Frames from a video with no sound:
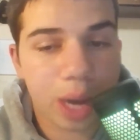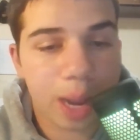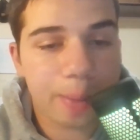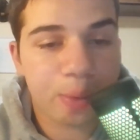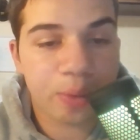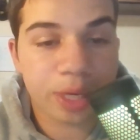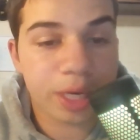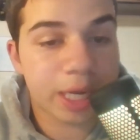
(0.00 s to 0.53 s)
I
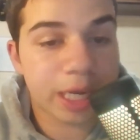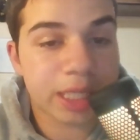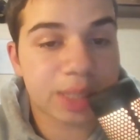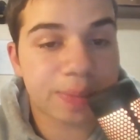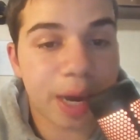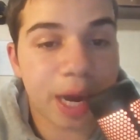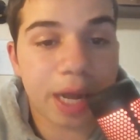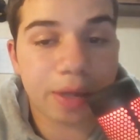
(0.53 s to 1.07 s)
mean, we're going to get
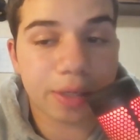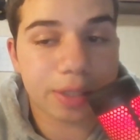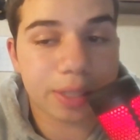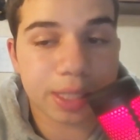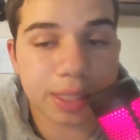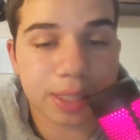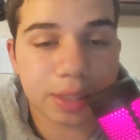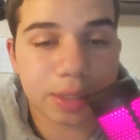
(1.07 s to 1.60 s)
to
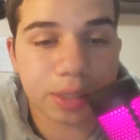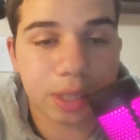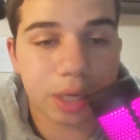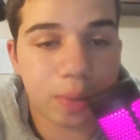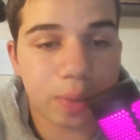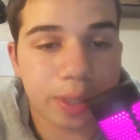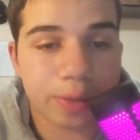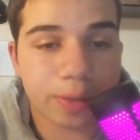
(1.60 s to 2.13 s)
milestones.
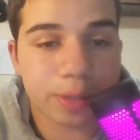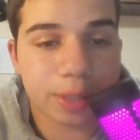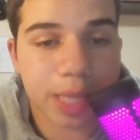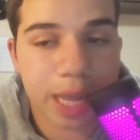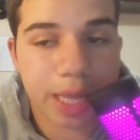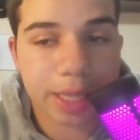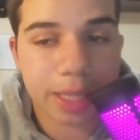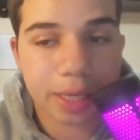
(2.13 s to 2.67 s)
Whether it's
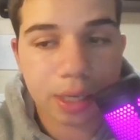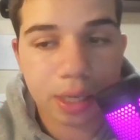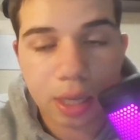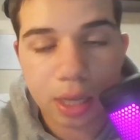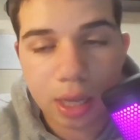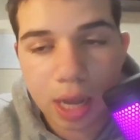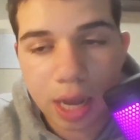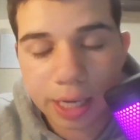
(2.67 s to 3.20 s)
Stanton
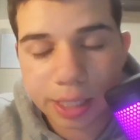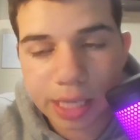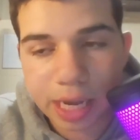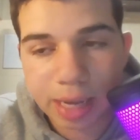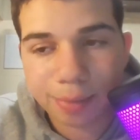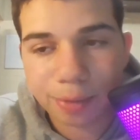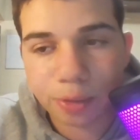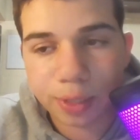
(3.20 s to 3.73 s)
and his
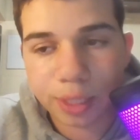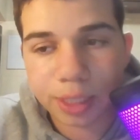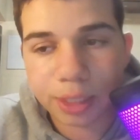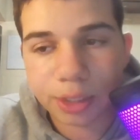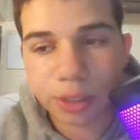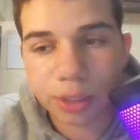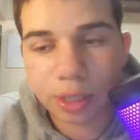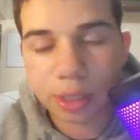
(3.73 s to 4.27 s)
hamstring
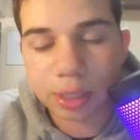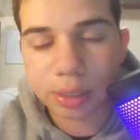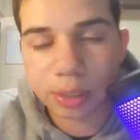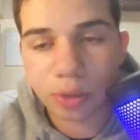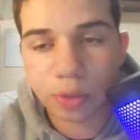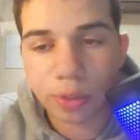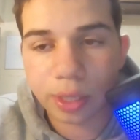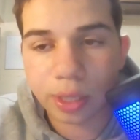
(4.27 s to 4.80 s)

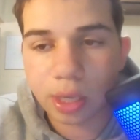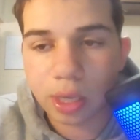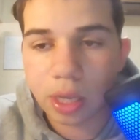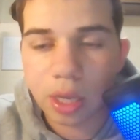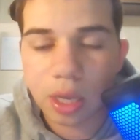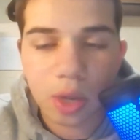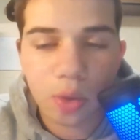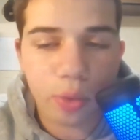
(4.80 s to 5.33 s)
history,
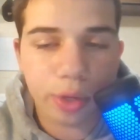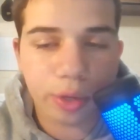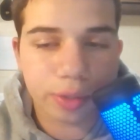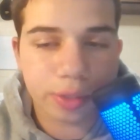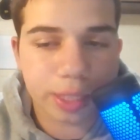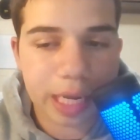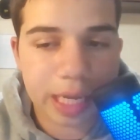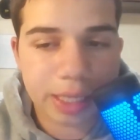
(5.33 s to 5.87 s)
whether
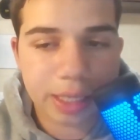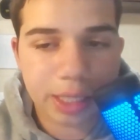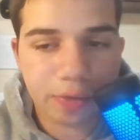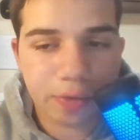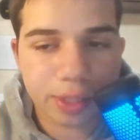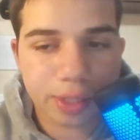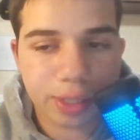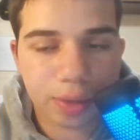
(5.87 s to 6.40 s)
it's an Anthony
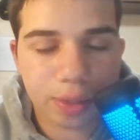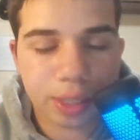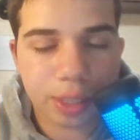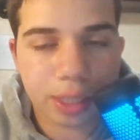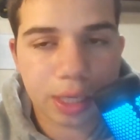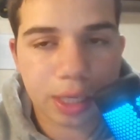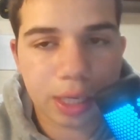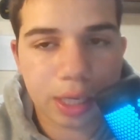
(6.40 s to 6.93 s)
Rizzo
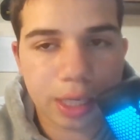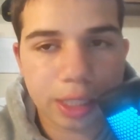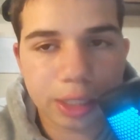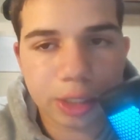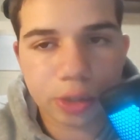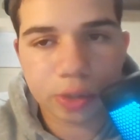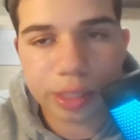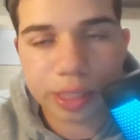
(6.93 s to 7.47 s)

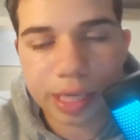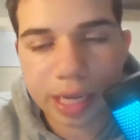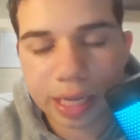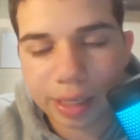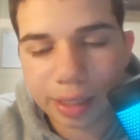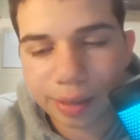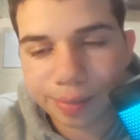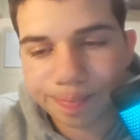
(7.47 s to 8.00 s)
injury
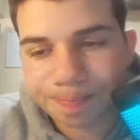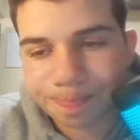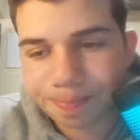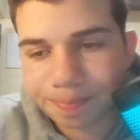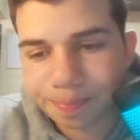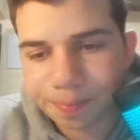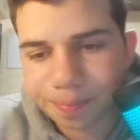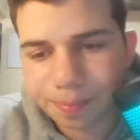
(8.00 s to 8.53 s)
again,
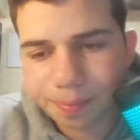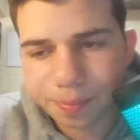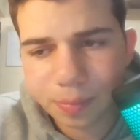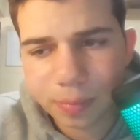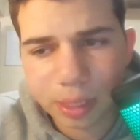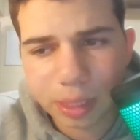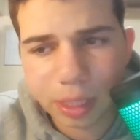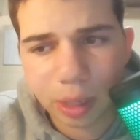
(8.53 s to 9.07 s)

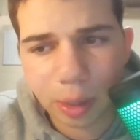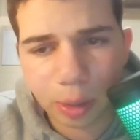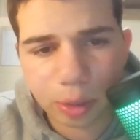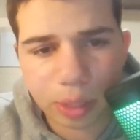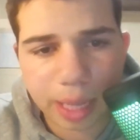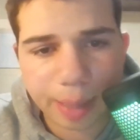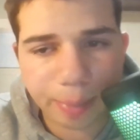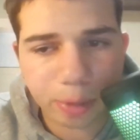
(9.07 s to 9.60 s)

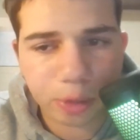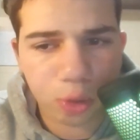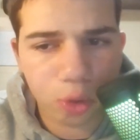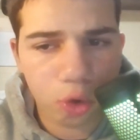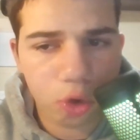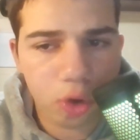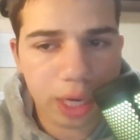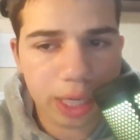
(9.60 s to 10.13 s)
Gleyber
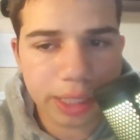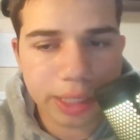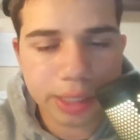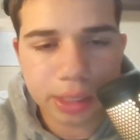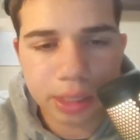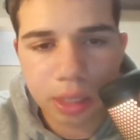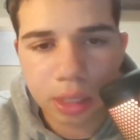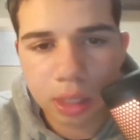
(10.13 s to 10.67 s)

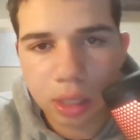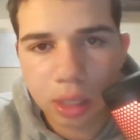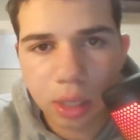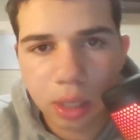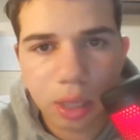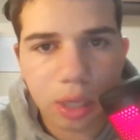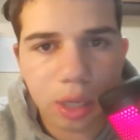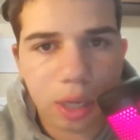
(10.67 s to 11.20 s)
Torres,
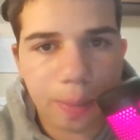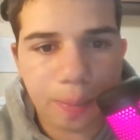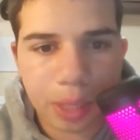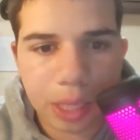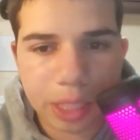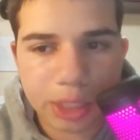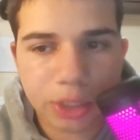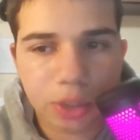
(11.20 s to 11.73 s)
a
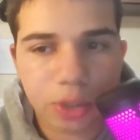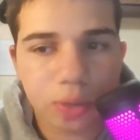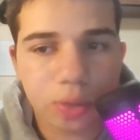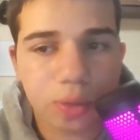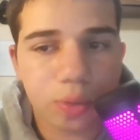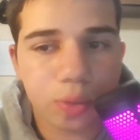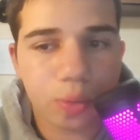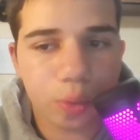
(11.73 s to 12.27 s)

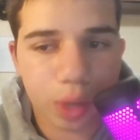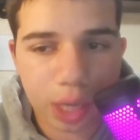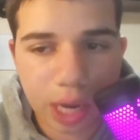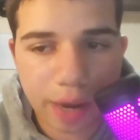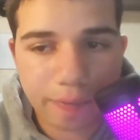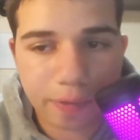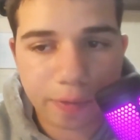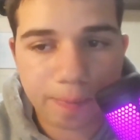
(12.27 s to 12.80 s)
pitcher,
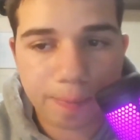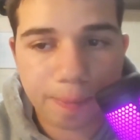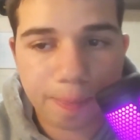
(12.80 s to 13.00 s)
whatever.